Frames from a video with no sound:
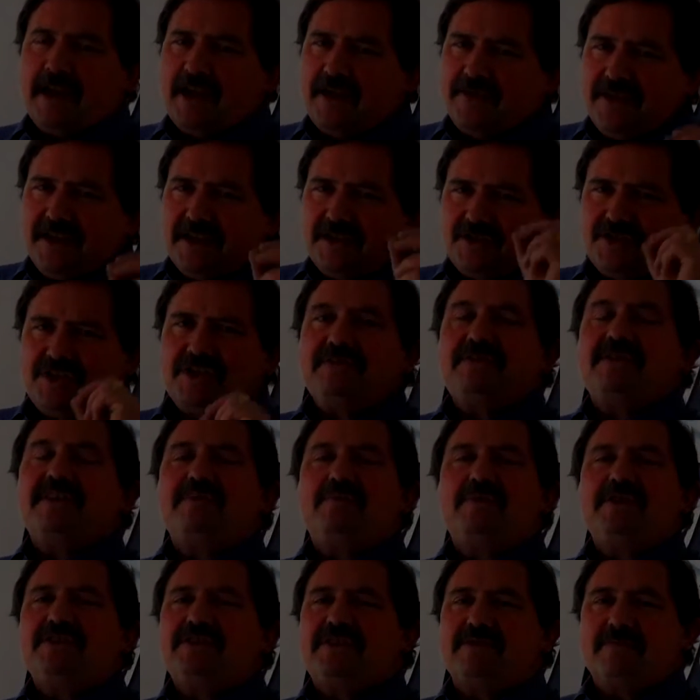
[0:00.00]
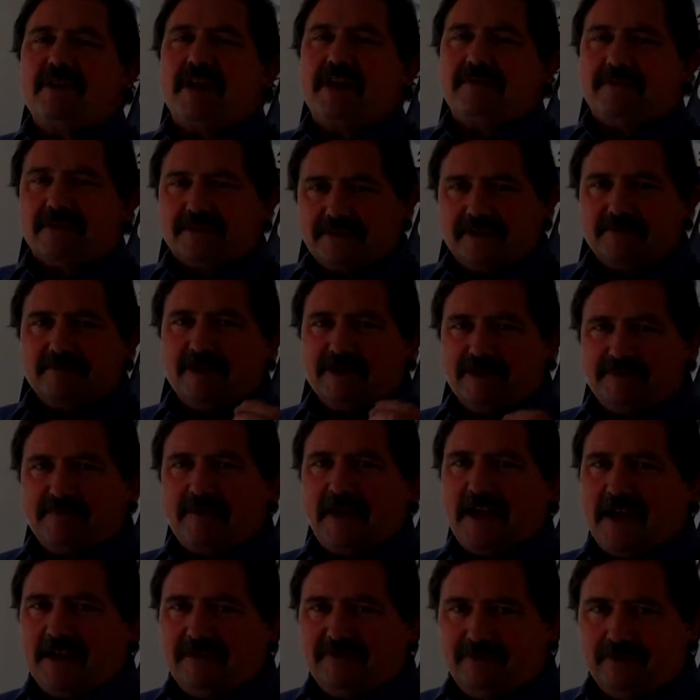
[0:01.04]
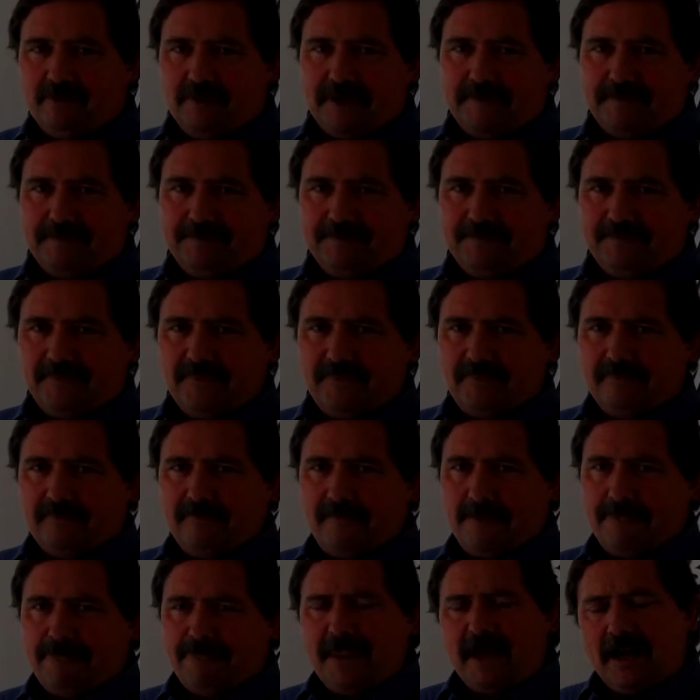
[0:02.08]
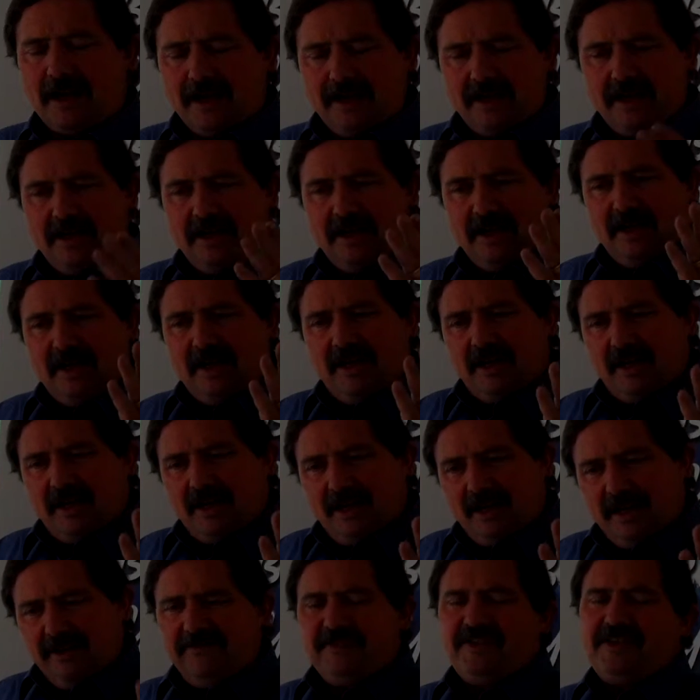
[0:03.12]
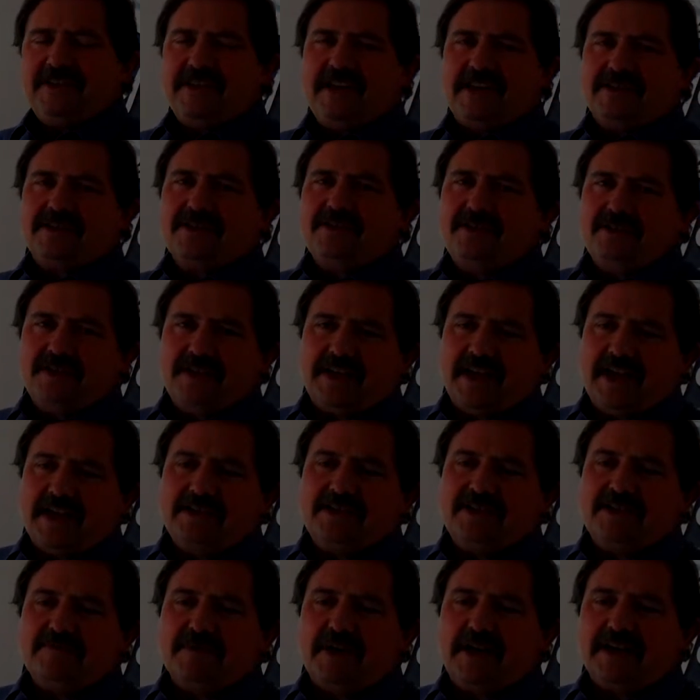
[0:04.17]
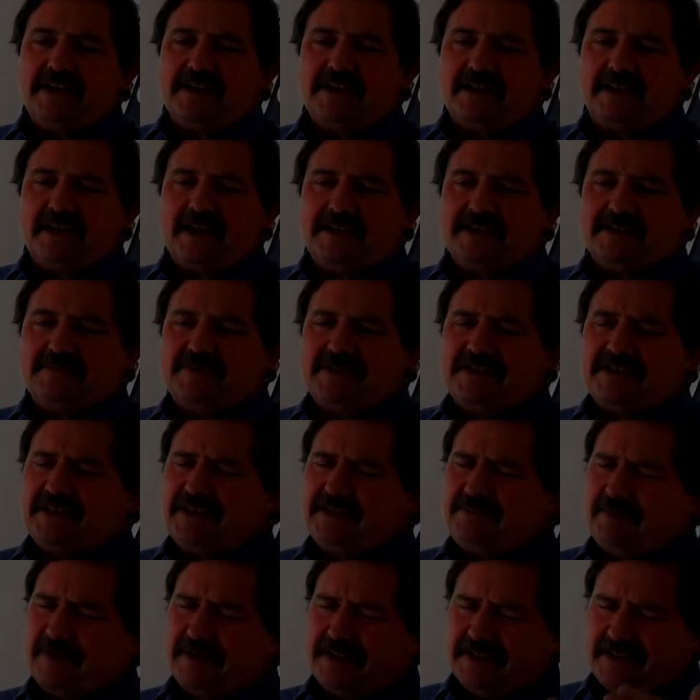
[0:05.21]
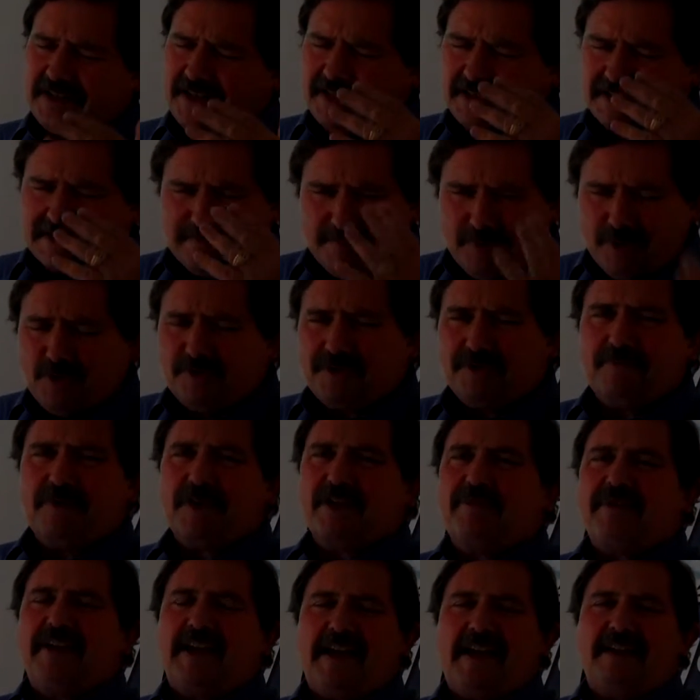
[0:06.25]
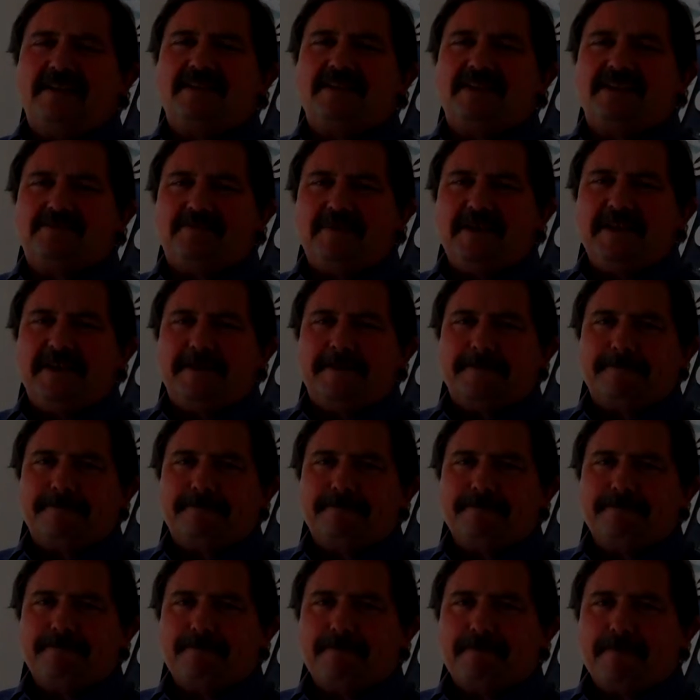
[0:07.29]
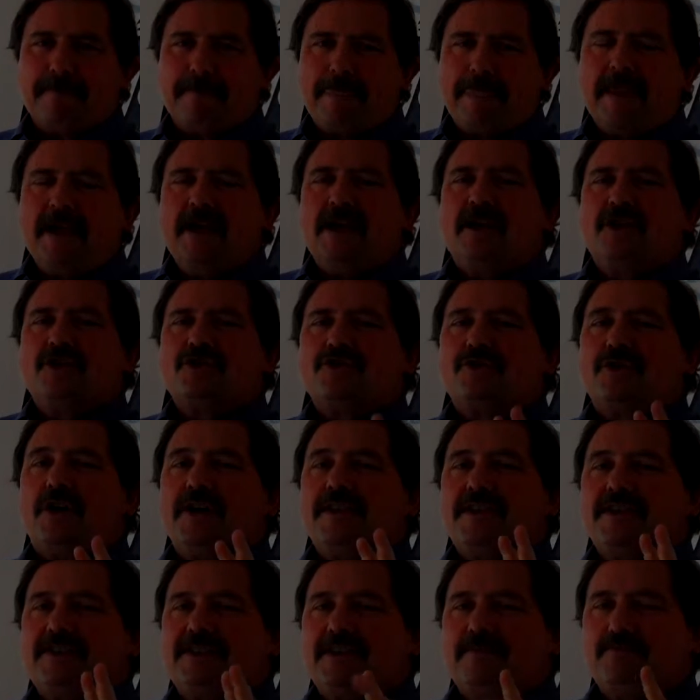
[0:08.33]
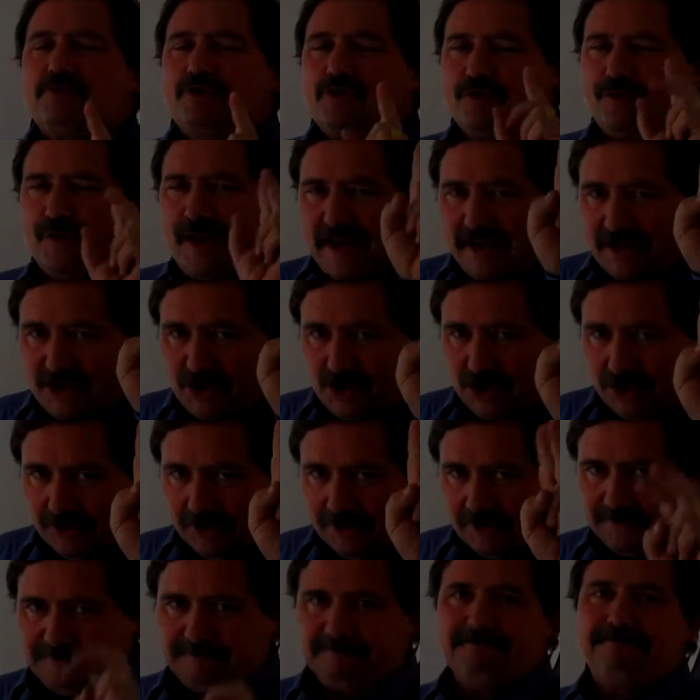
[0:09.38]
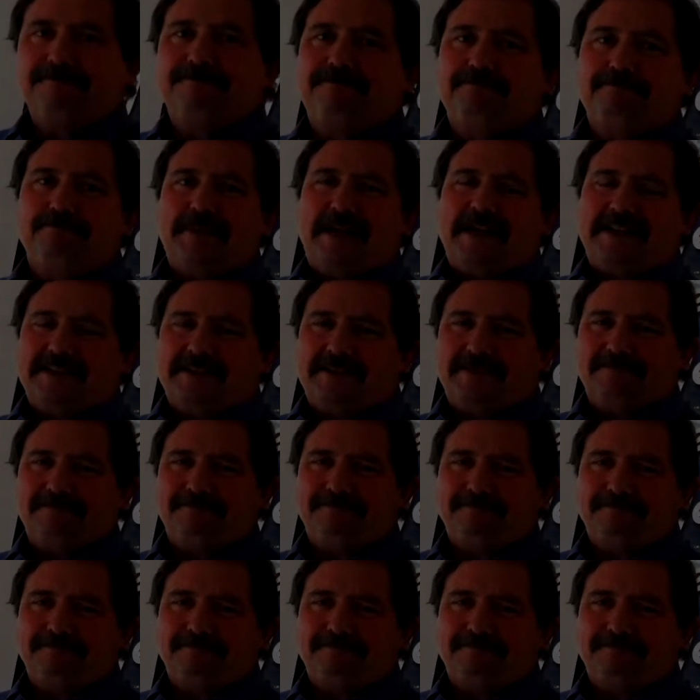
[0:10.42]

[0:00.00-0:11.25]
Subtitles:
And that generally wins them over. It's the most powerful one. Now, if it doesn't, occasionally you might get the customer says, but it's more than what I'm allowed to spend. Try the subtraction button.